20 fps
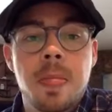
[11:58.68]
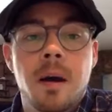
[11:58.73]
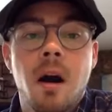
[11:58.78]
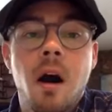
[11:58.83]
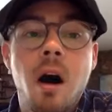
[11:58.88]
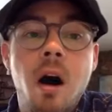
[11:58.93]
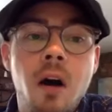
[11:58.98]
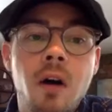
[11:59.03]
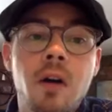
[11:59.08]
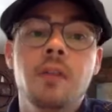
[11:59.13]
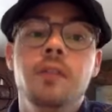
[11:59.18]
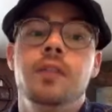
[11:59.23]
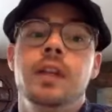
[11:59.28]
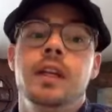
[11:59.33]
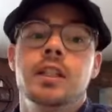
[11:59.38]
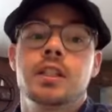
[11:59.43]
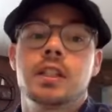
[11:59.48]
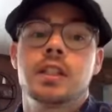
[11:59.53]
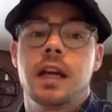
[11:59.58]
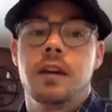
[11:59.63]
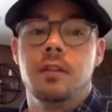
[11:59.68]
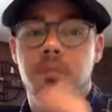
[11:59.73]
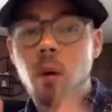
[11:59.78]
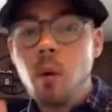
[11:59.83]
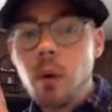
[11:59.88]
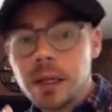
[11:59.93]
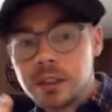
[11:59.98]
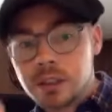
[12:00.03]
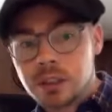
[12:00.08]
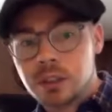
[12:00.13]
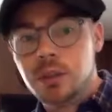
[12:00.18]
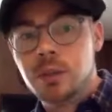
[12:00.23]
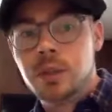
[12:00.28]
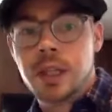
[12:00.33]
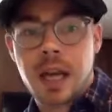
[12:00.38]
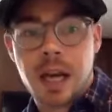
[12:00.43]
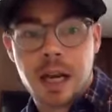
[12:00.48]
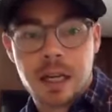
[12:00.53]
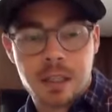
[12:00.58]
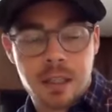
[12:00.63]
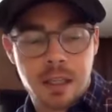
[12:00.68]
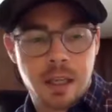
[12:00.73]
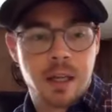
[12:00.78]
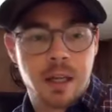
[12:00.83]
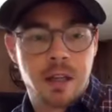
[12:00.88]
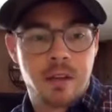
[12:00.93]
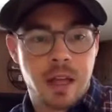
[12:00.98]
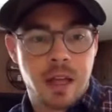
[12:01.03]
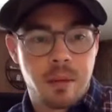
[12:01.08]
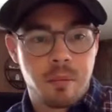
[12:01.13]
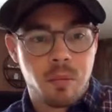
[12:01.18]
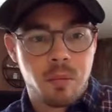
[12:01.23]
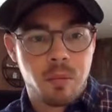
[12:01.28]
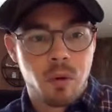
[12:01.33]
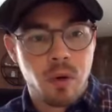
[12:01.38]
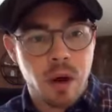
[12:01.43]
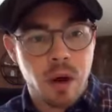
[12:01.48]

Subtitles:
of this kind of points to the idea that moral